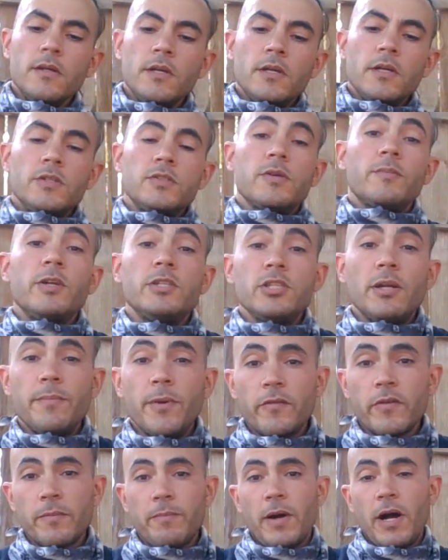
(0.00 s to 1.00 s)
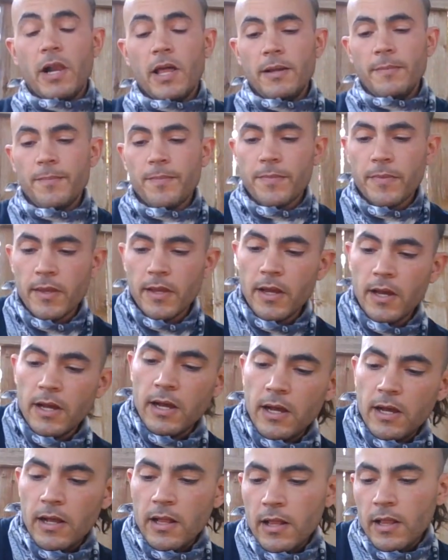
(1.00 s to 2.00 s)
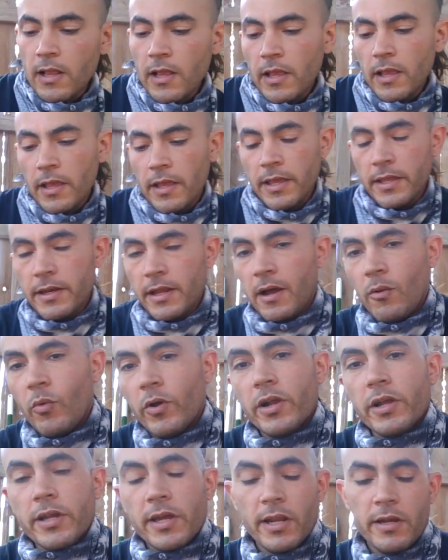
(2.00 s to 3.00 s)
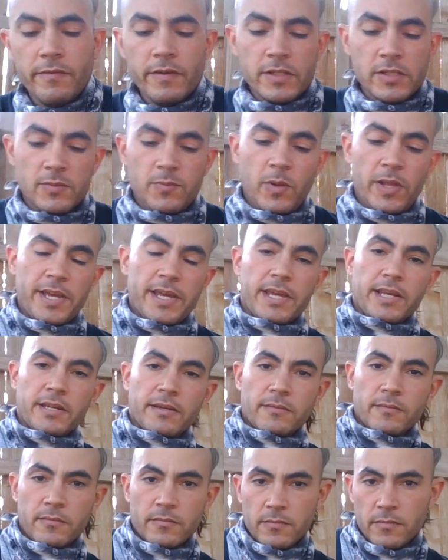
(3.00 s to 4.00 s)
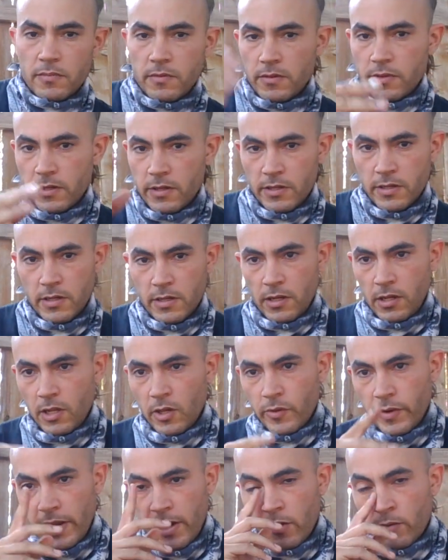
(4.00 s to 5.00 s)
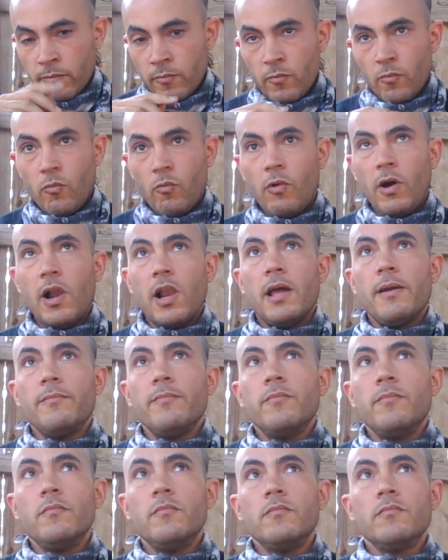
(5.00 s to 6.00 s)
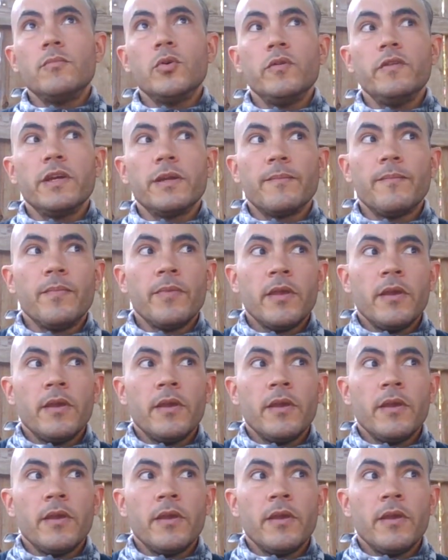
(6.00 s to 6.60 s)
So I'm going to jump over to Pala, and I want to kind of explain the loadout while I'm moving.